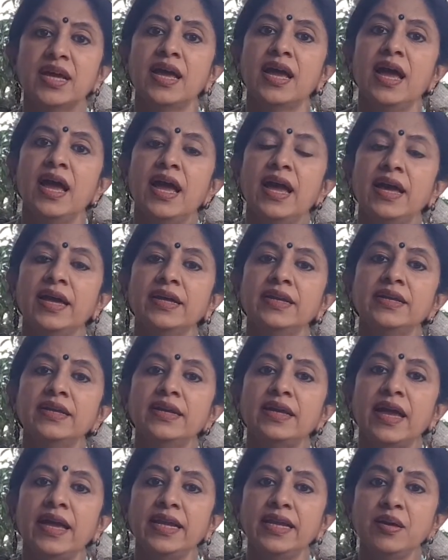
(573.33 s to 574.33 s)
and
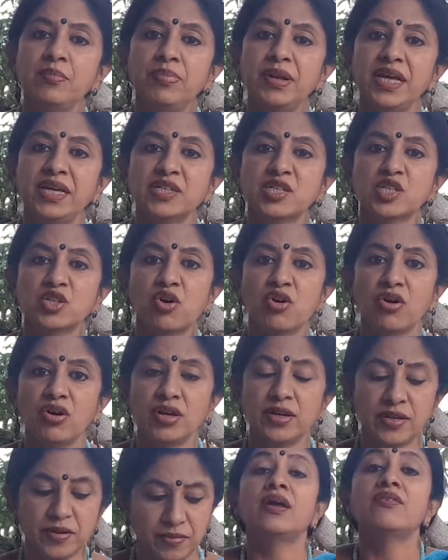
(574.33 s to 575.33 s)
in a place called
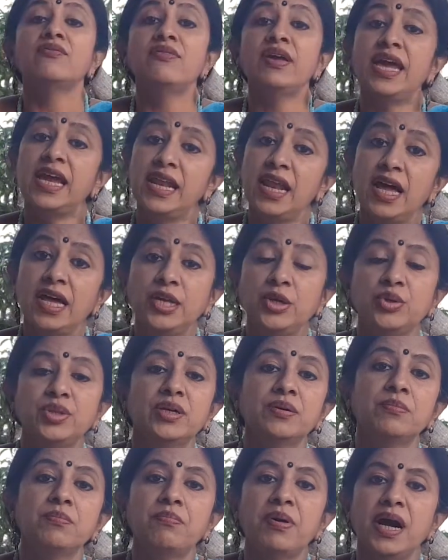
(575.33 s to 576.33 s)

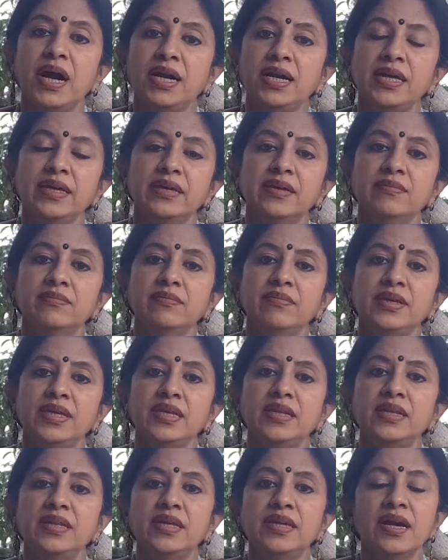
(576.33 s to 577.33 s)
Velayudam Palayam
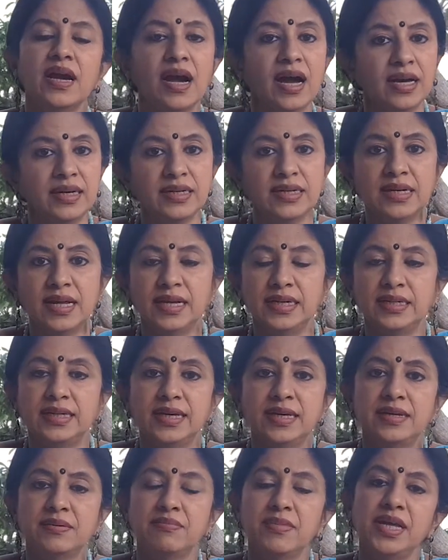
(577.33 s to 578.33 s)
in the Arunatar
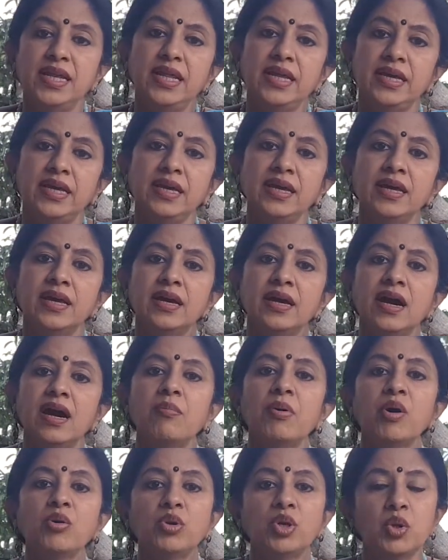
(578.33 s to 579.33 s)
Malai,
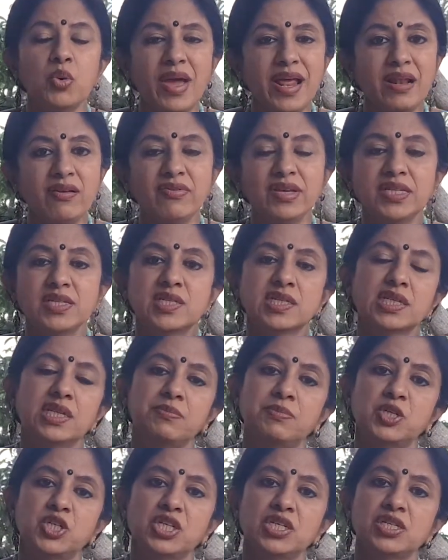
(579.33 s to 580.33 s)
about 12
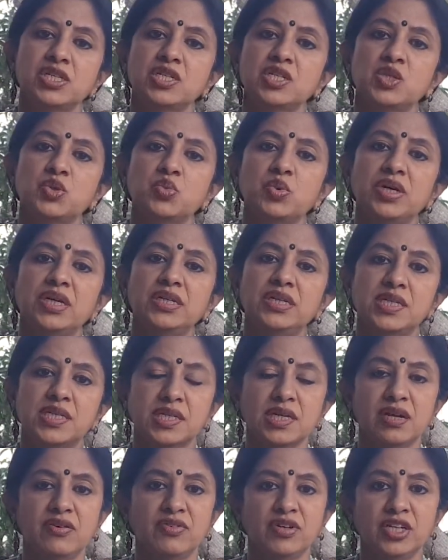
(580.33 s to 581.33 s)
inscriptions were
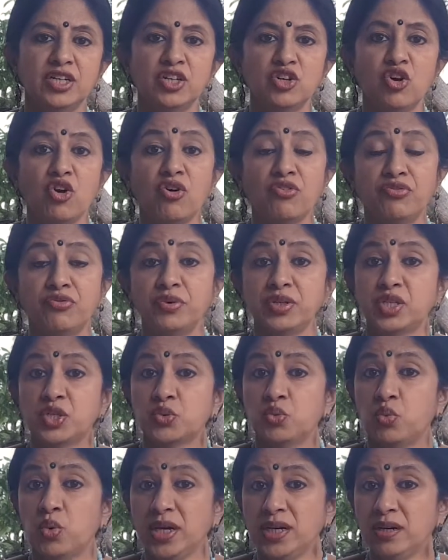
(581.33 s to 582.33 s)
discovered, of which
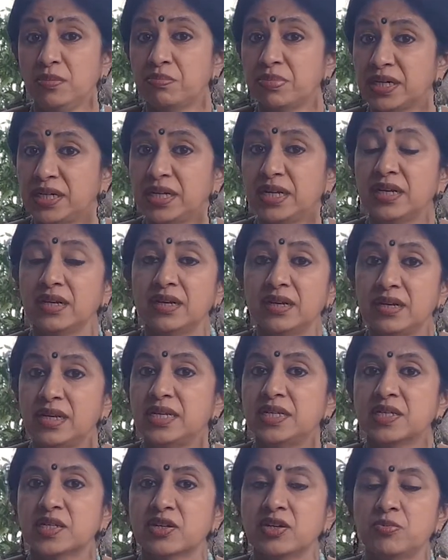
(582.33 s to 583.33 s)
one particular
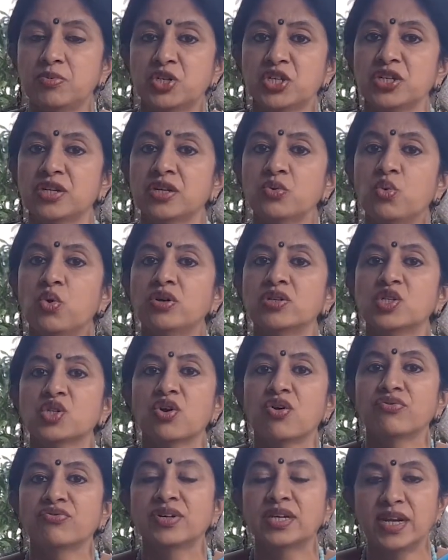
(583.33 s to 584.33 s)
inscription was
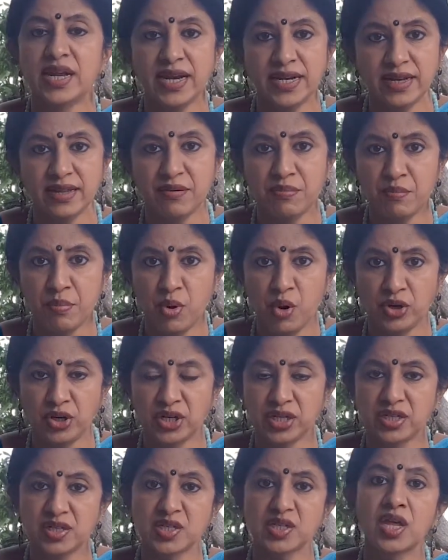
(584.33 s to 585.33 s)
of great
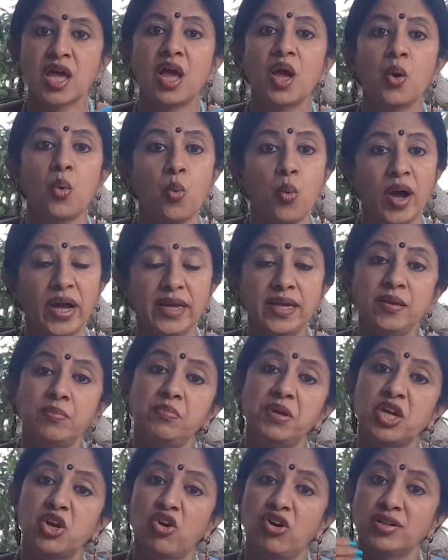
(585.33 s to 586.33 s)
importance. Why?
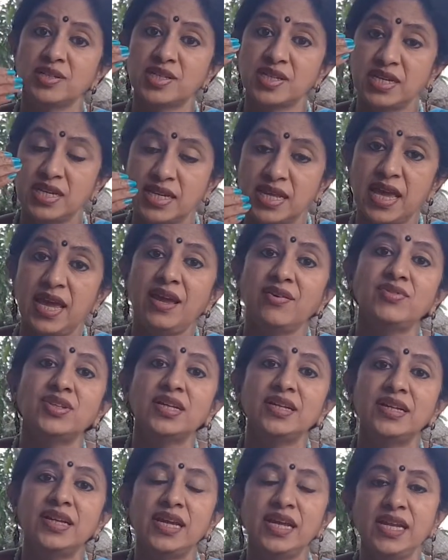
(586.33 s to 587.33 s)
Because it gave the
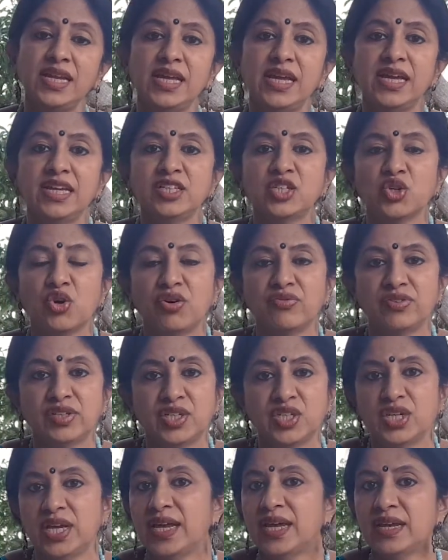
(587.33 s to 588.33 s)
lineage of a
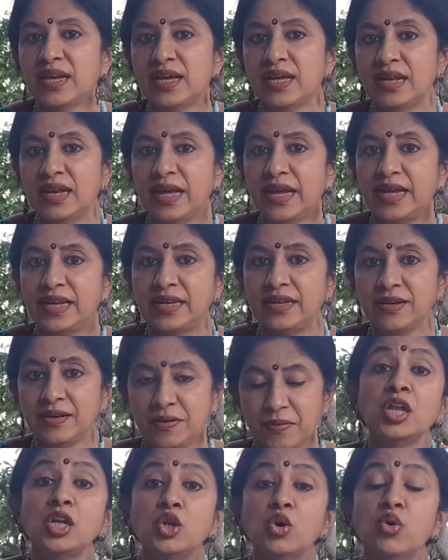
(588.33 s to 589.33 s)
Chera line
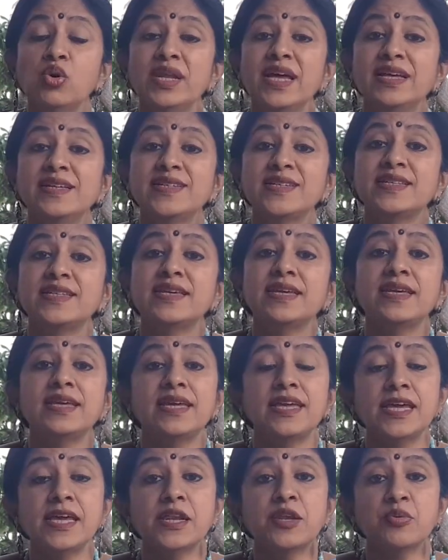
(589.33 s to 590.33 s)
known as the
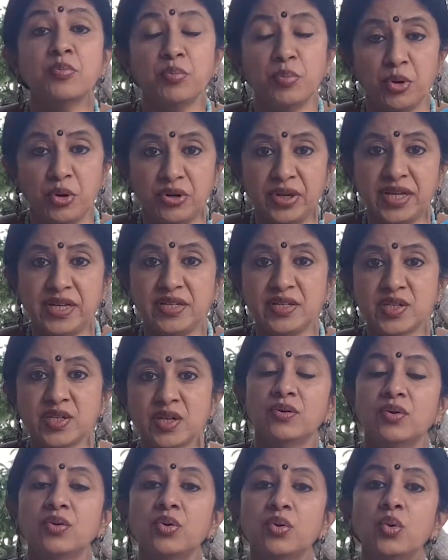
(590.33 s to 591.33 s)
Irumporais,
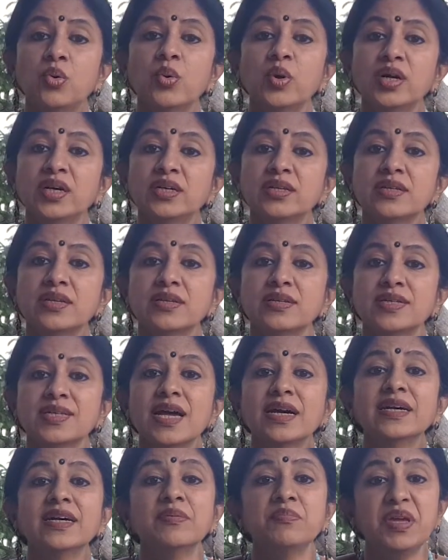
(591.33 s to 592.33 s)
who were
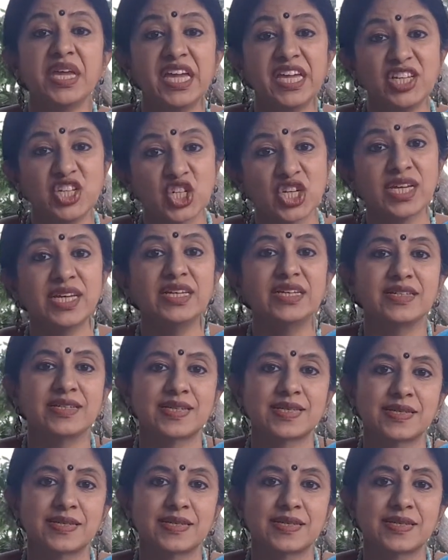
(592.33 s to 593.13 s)
Sangam age kings.